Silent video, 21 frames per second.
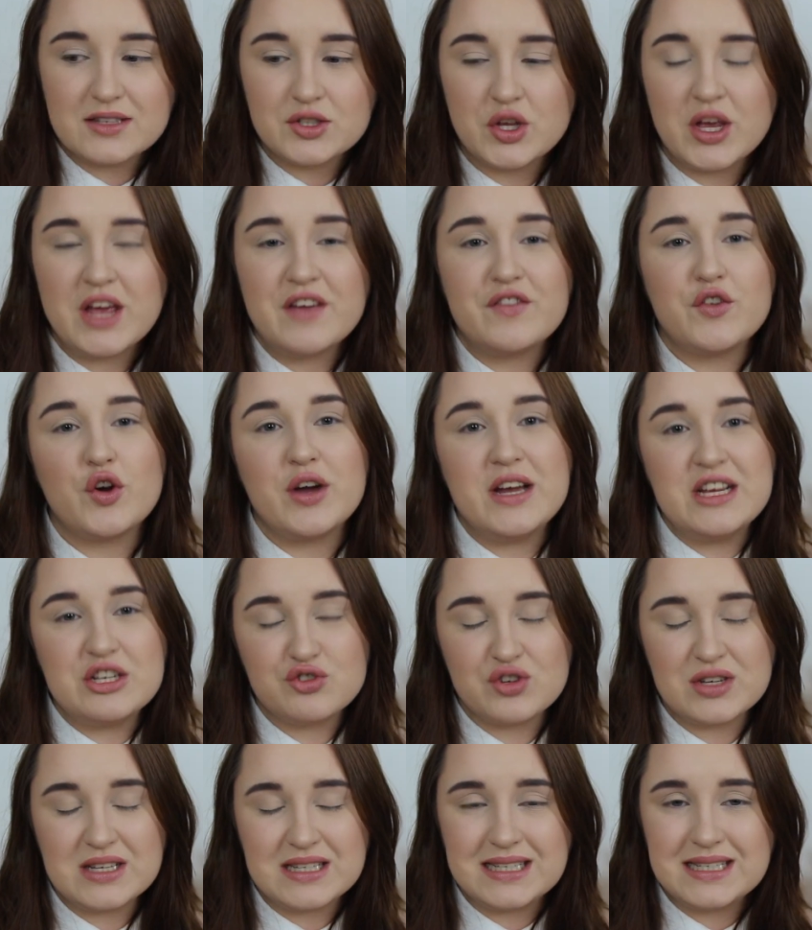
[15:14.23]
So if you're
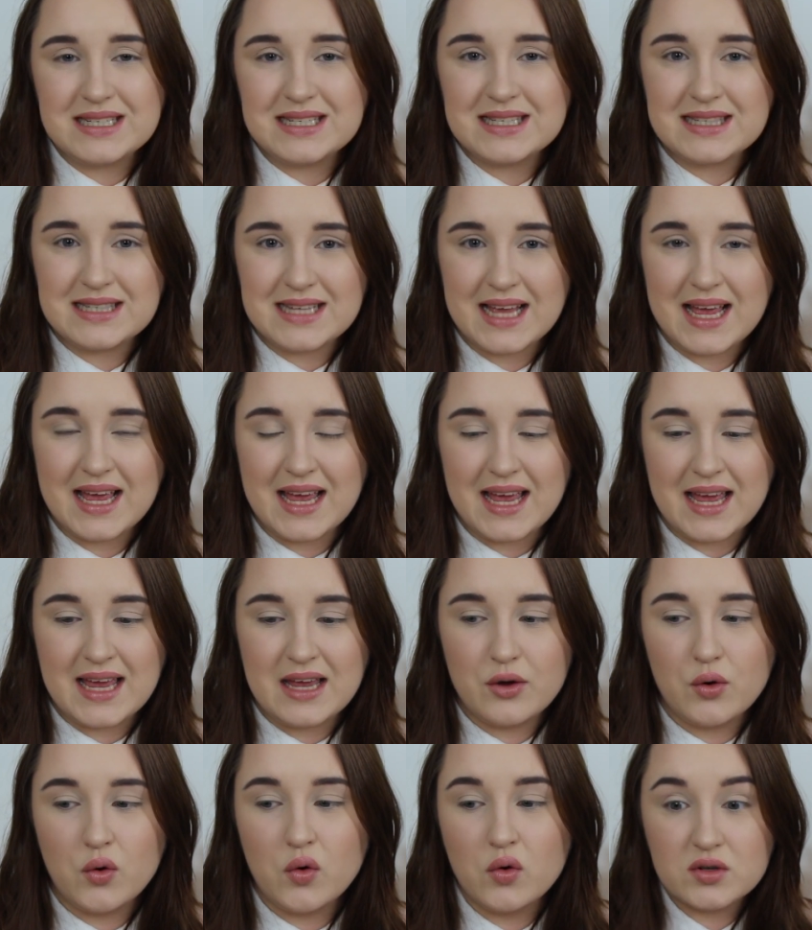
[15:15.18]
interested to
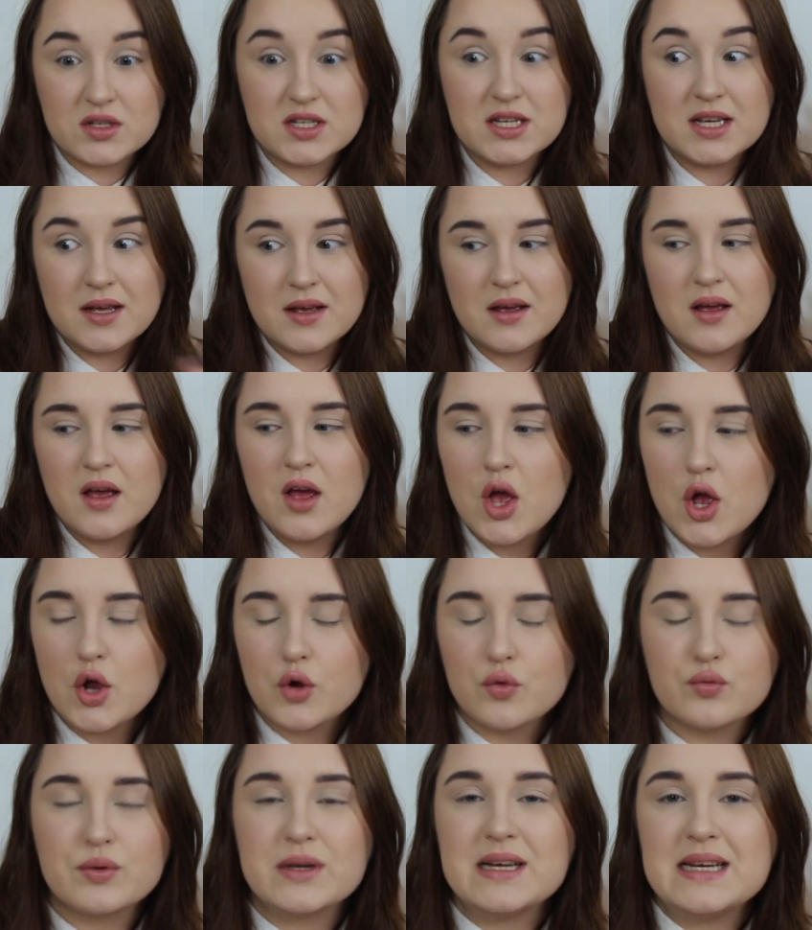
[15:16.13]
see or to
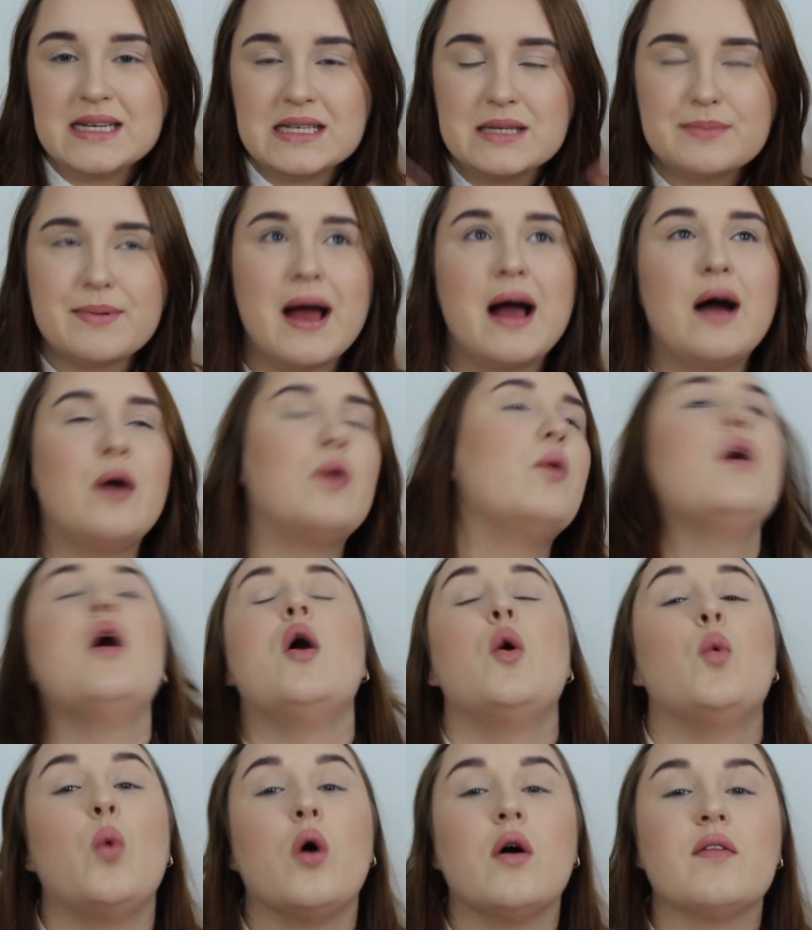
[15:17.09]
read about
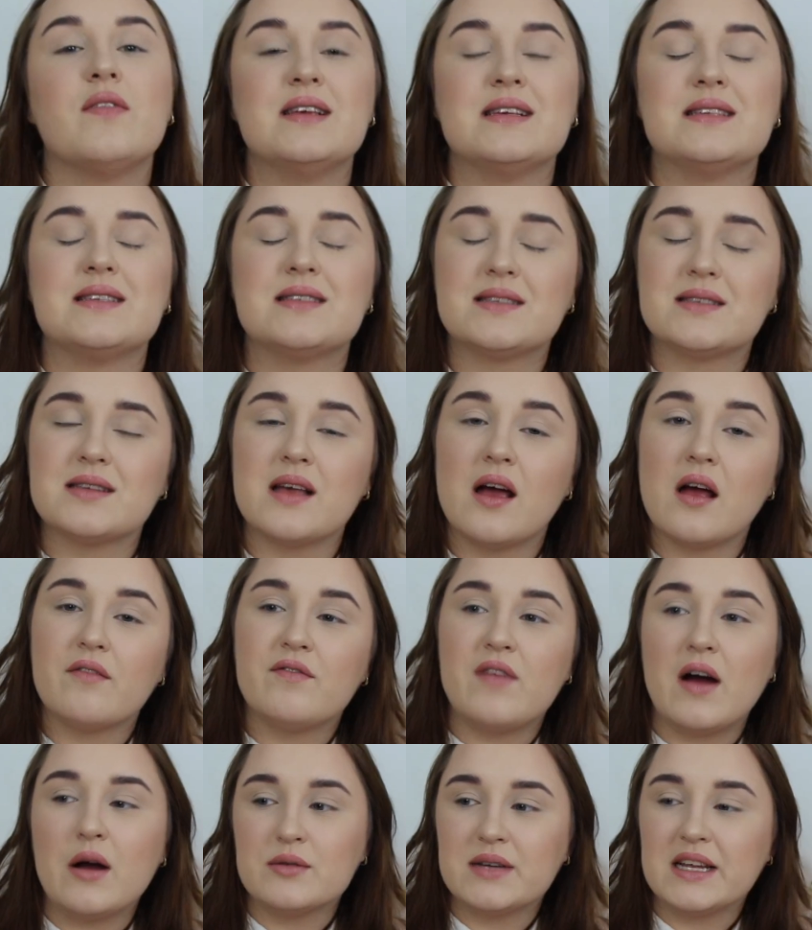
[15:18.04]
what this
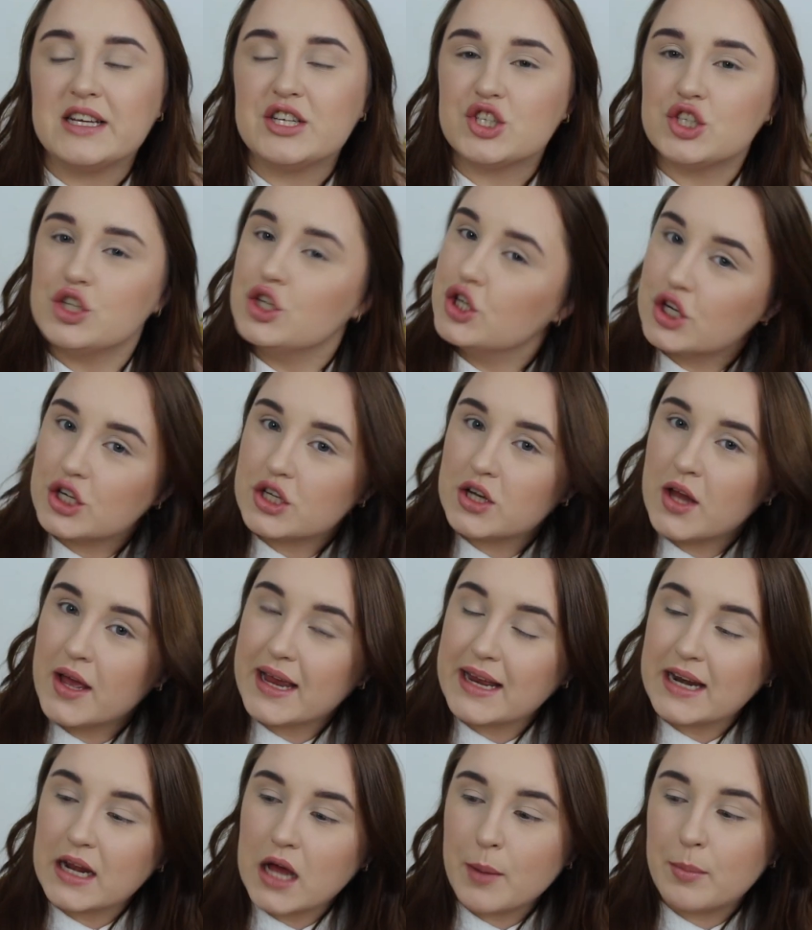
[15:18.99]
foundation looked
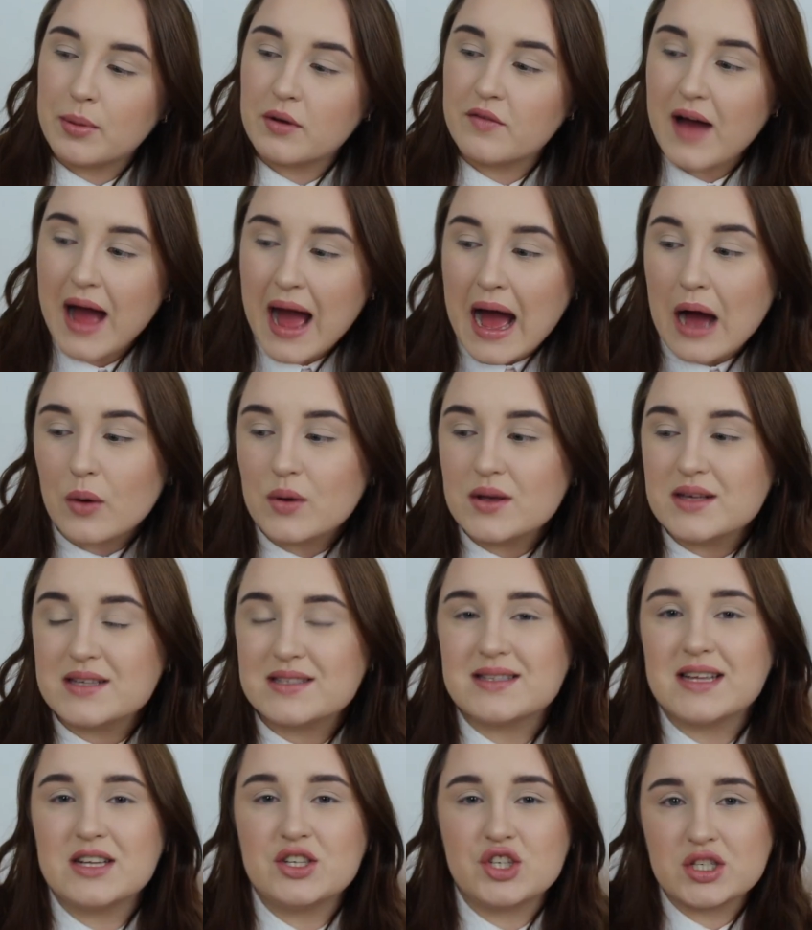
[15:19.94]
like in a couple of
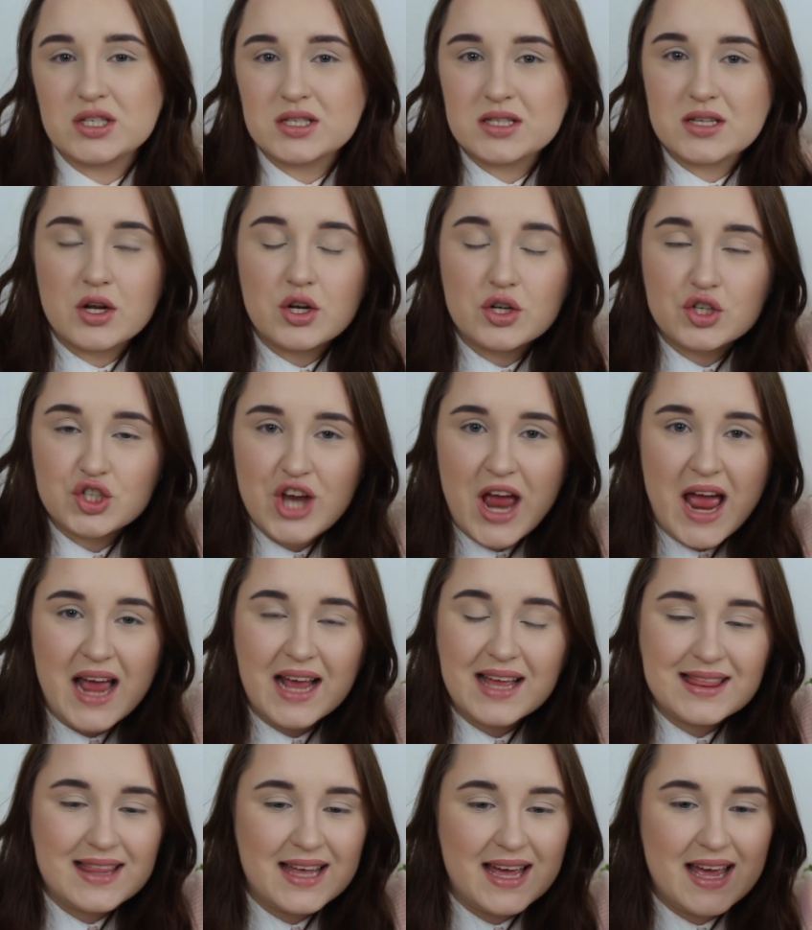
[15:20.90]
hours, then just
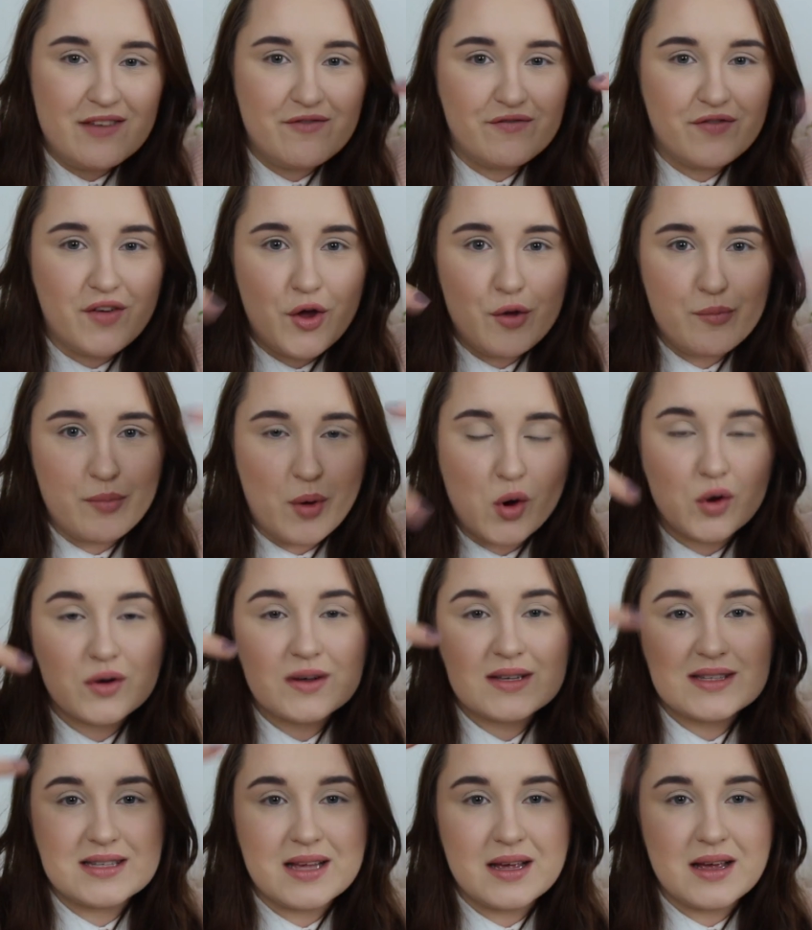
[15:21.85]
check the info
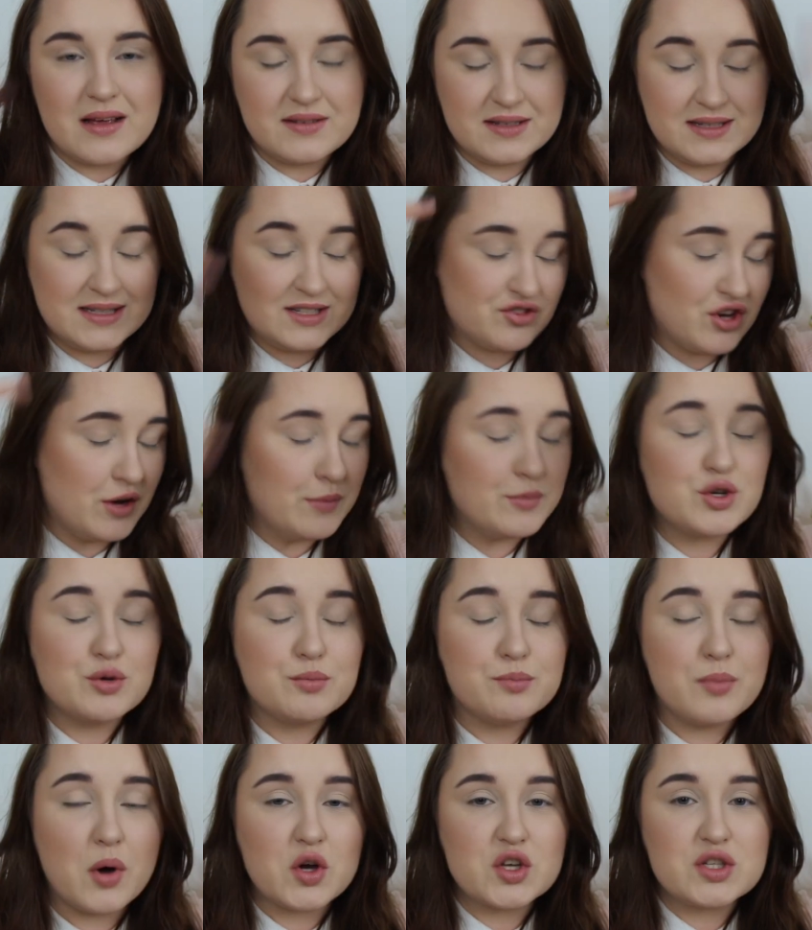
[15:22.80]
box, the
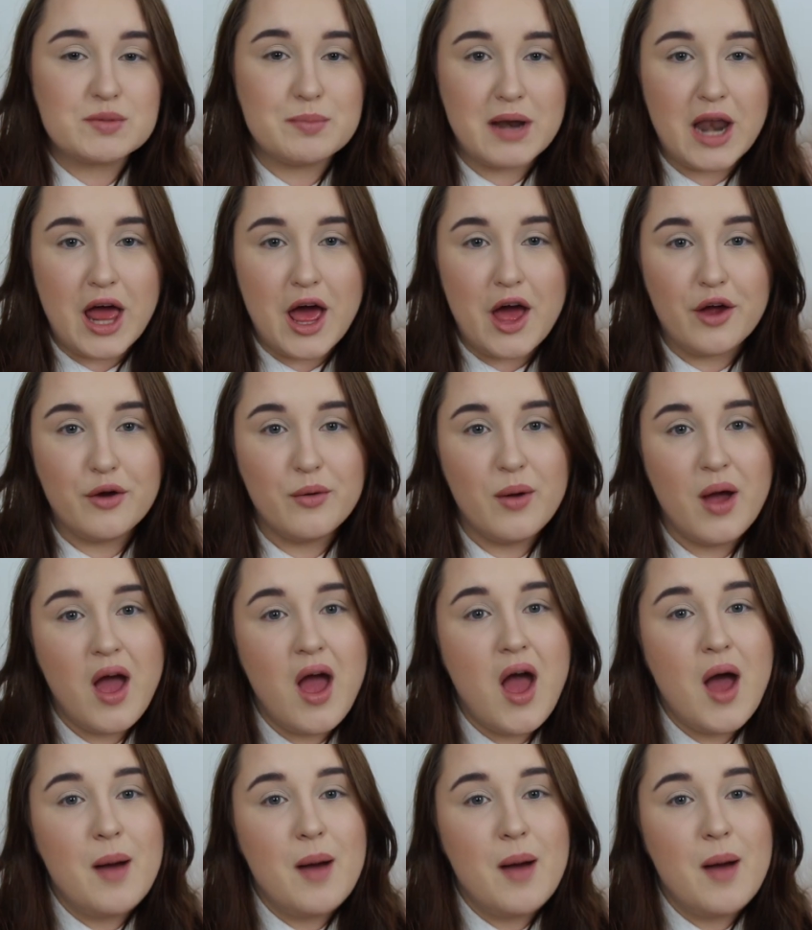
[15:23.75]
description box below.